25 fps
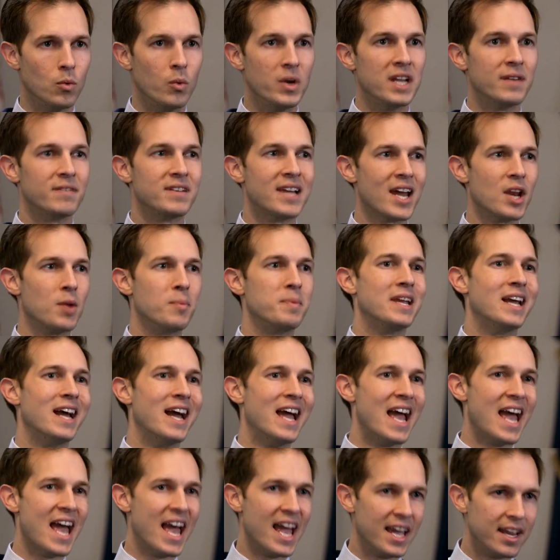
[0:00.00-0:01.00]
We have got to be
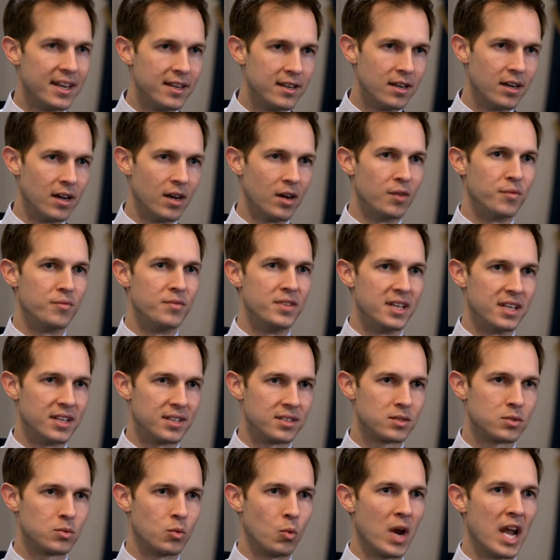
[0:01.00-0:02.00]
ahead of
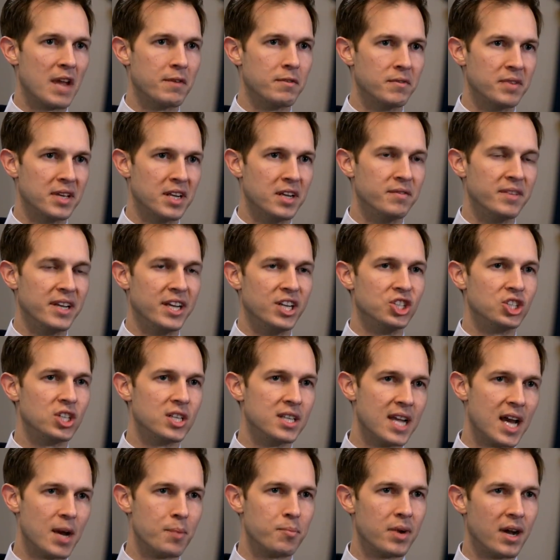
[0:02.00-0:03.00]
this wave of
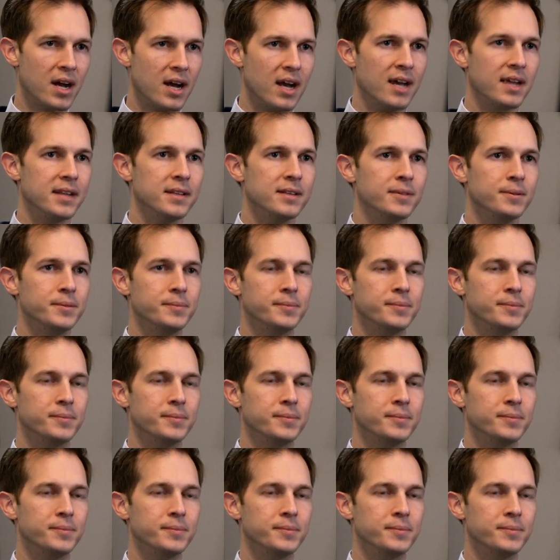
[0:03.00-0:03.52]
innovation, not behind.